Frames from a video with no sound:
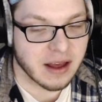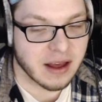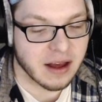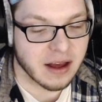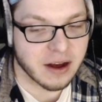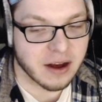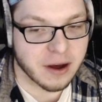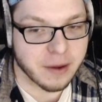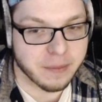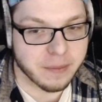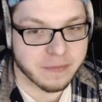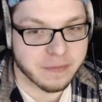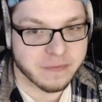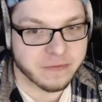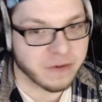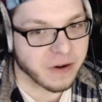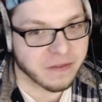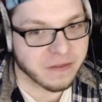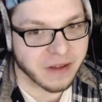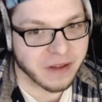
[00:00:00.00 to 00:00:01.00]

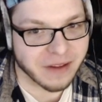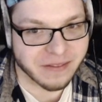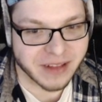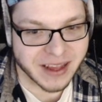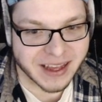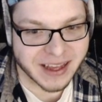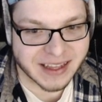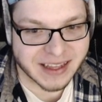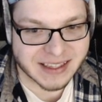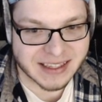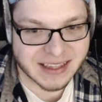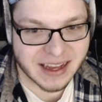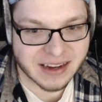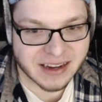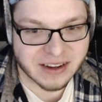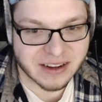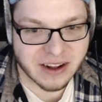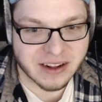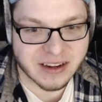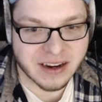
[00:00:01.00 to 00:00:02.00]
Fred VanVleet because he's not
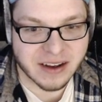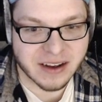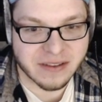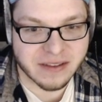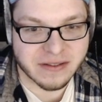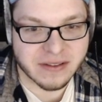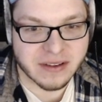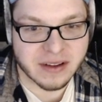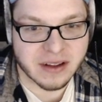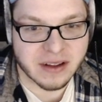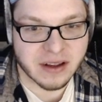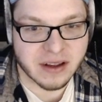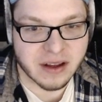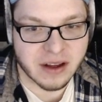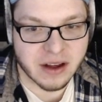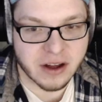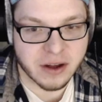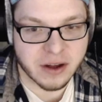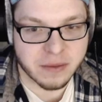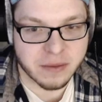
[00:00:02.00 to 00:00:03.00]
tall
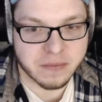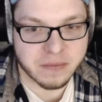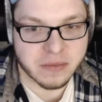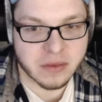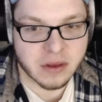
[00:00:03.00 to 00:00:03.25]
enough.